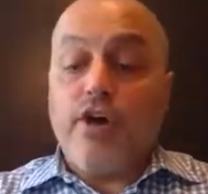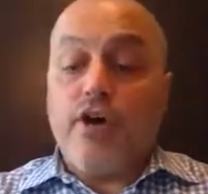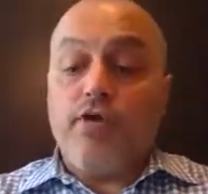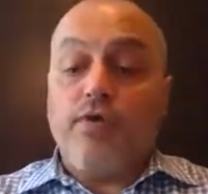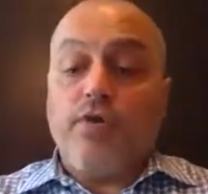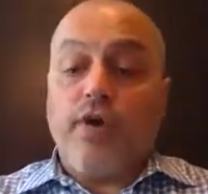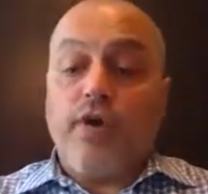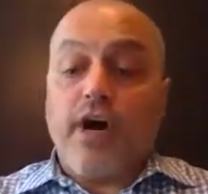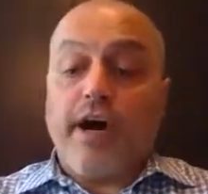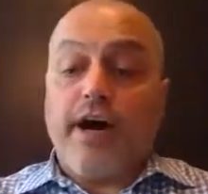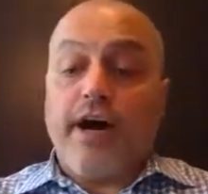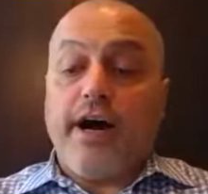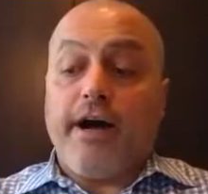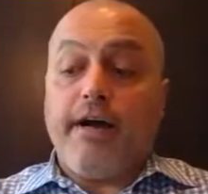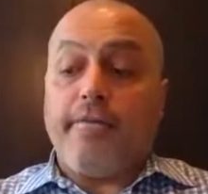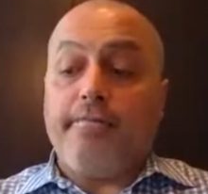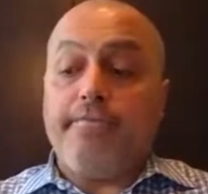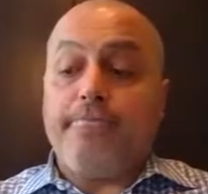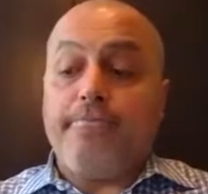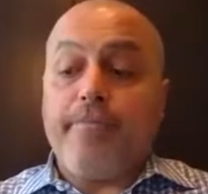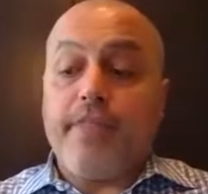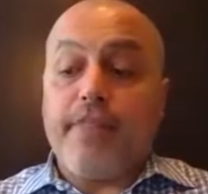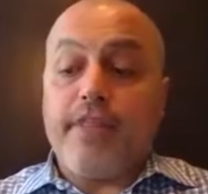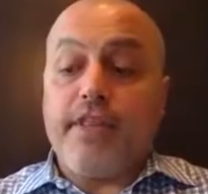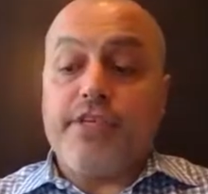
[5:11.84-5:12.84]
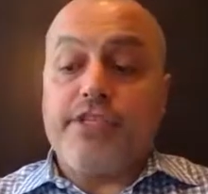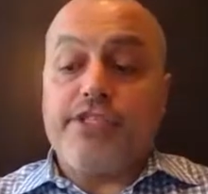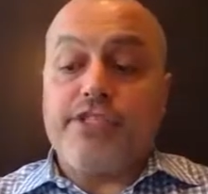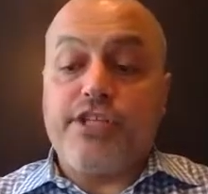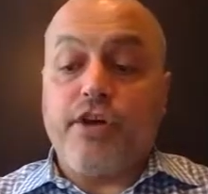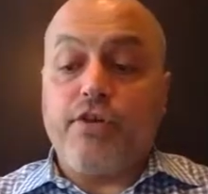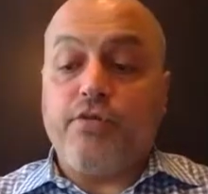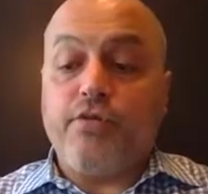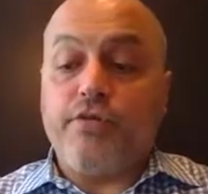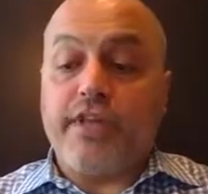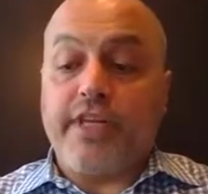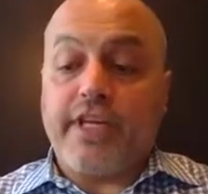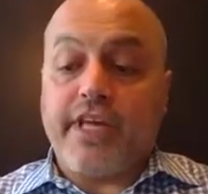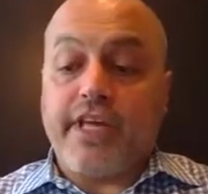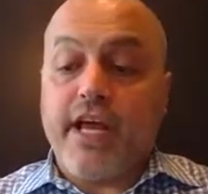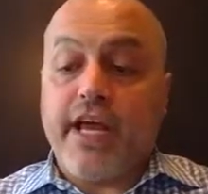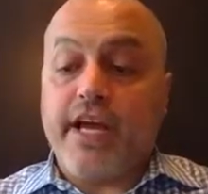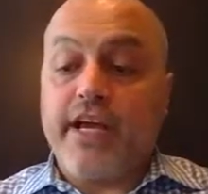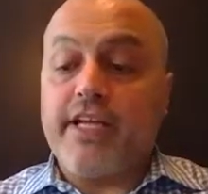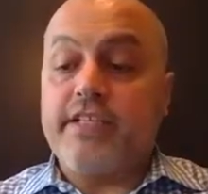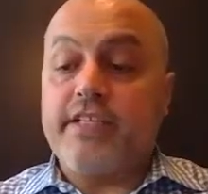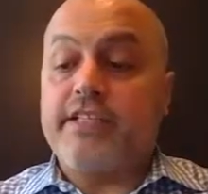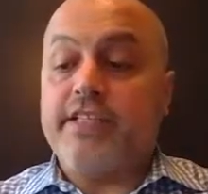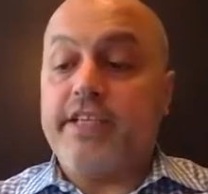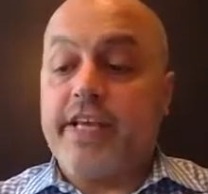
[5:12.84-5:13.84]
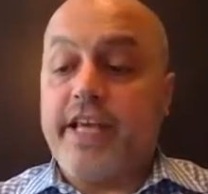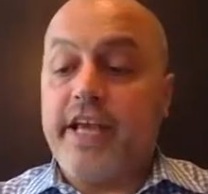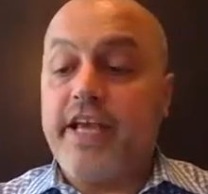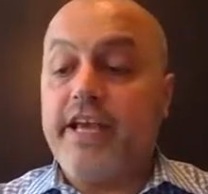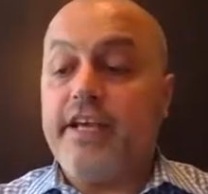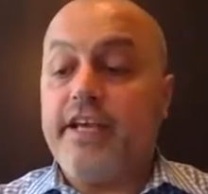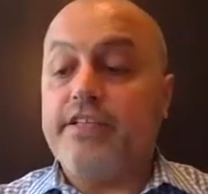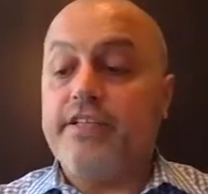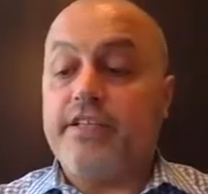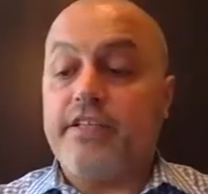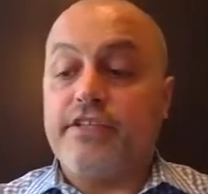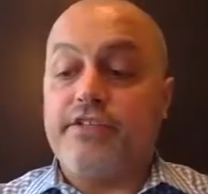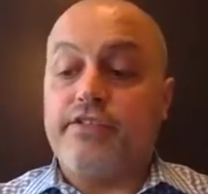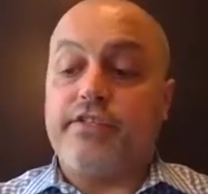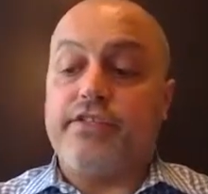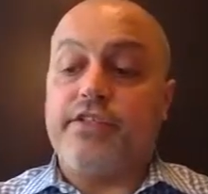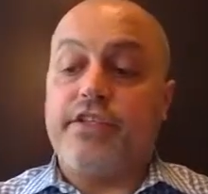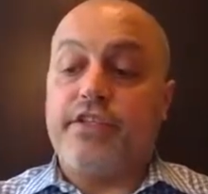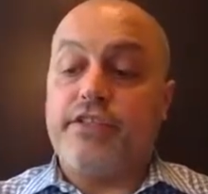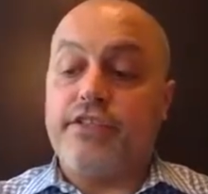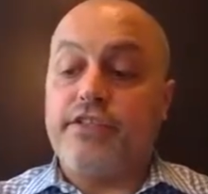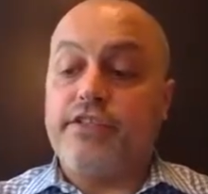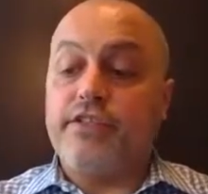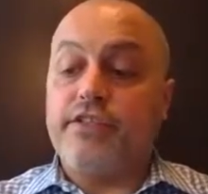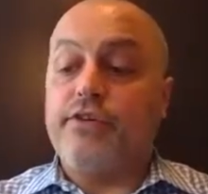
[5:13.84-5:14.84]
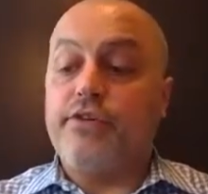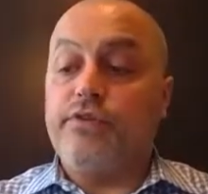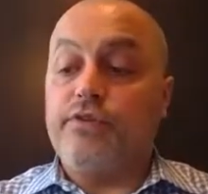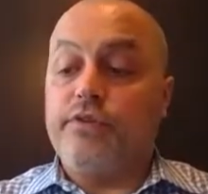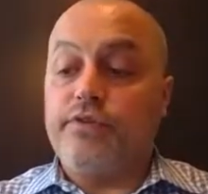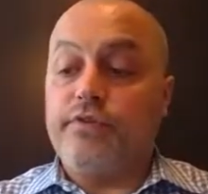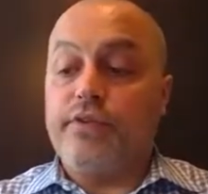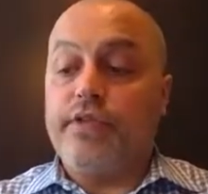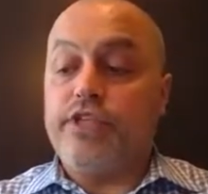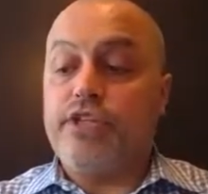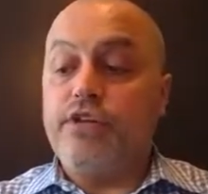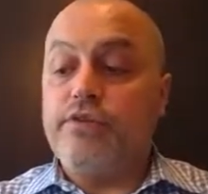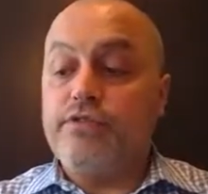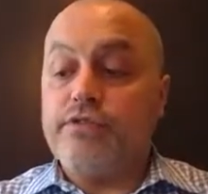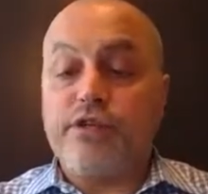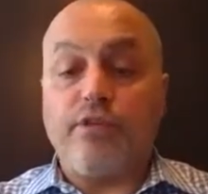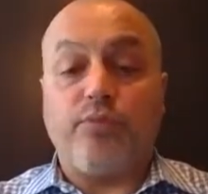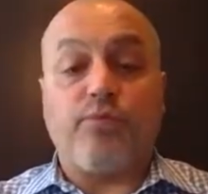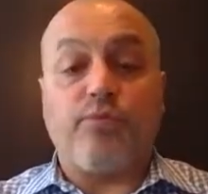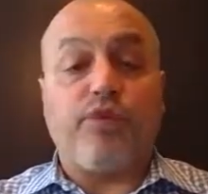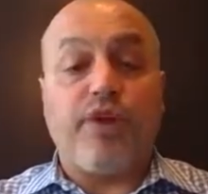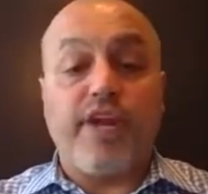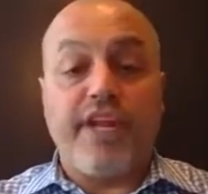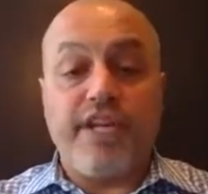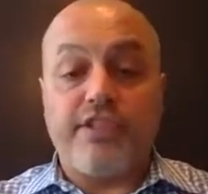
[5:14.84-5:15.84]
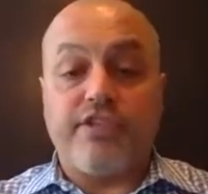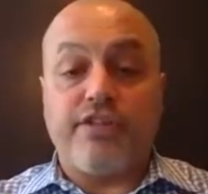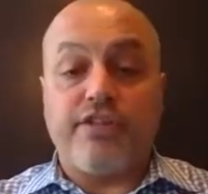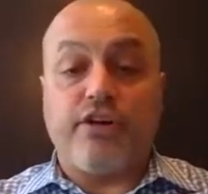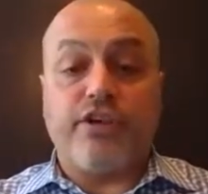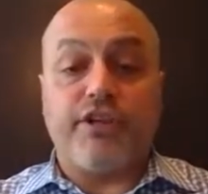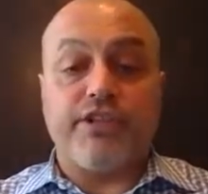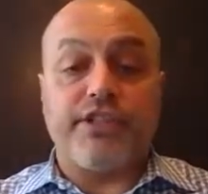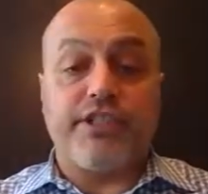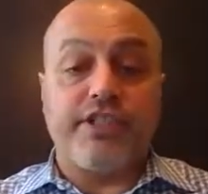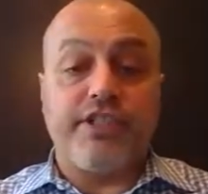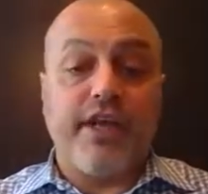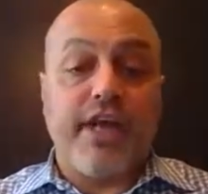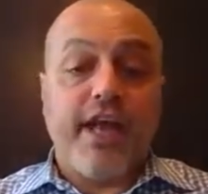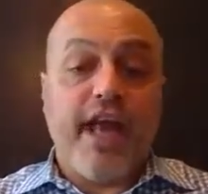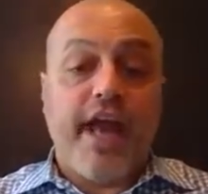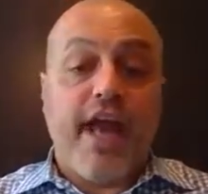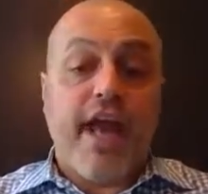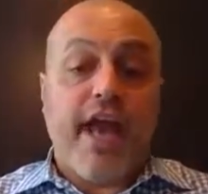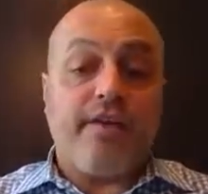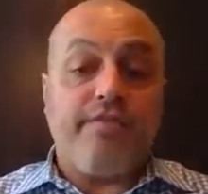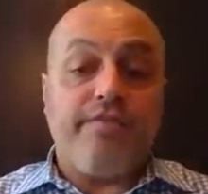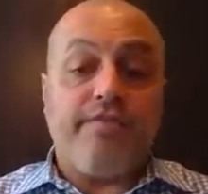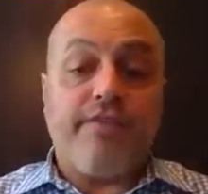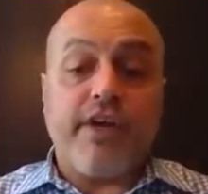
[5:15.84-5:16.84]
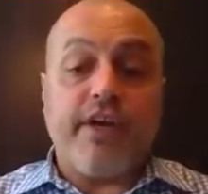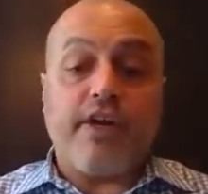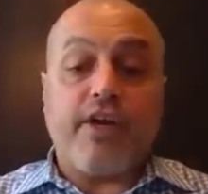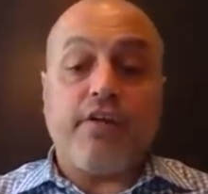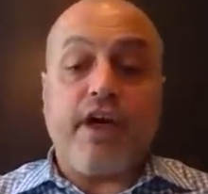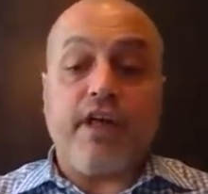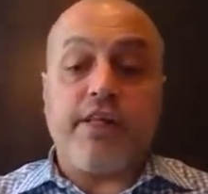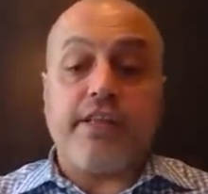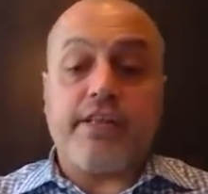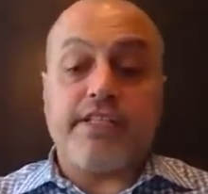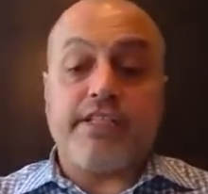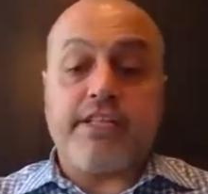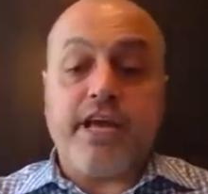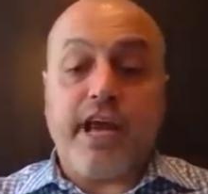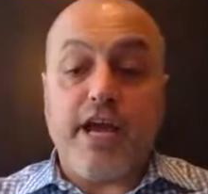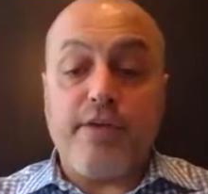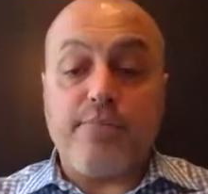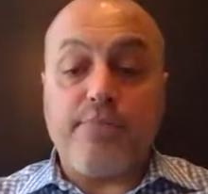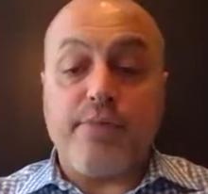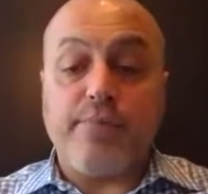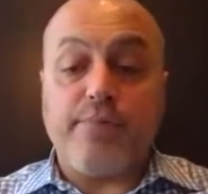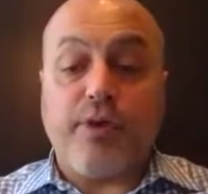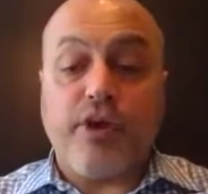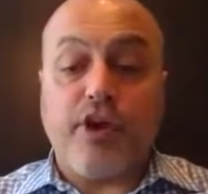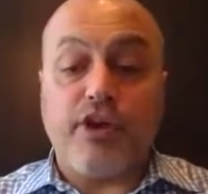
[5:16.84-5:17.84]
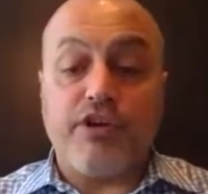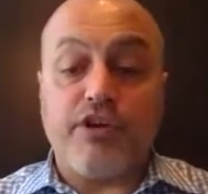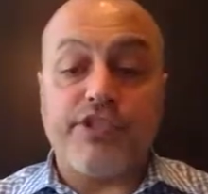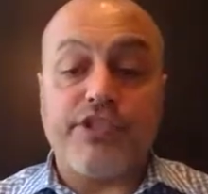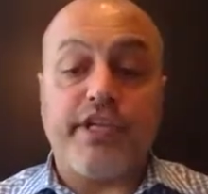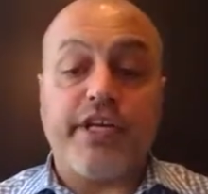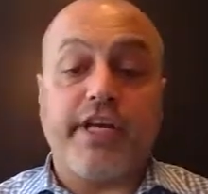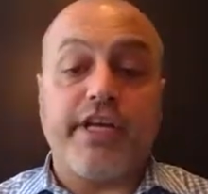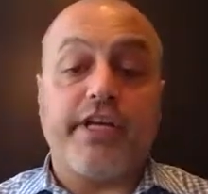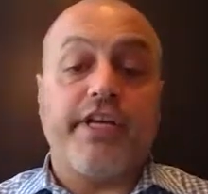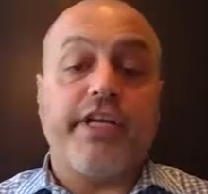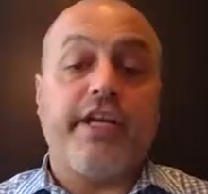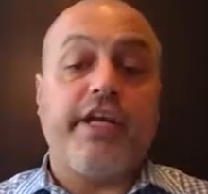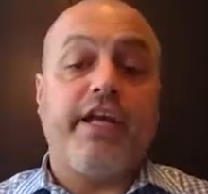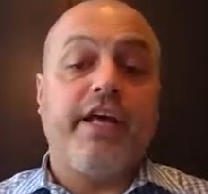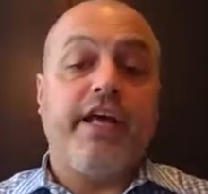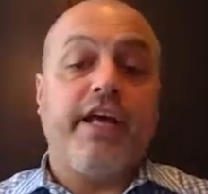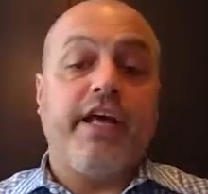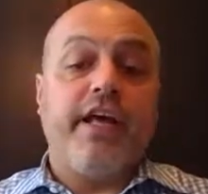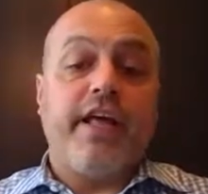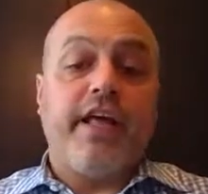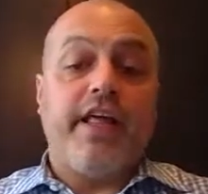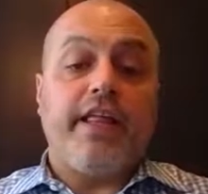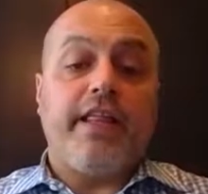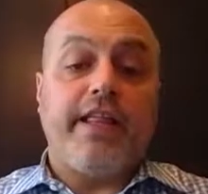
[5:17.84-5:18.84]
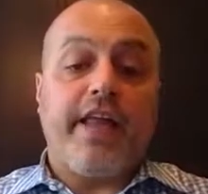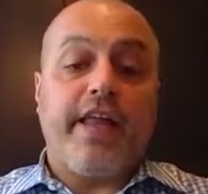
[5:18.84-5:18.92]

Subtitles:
So I guess the key is just to do some research and figure out the type of person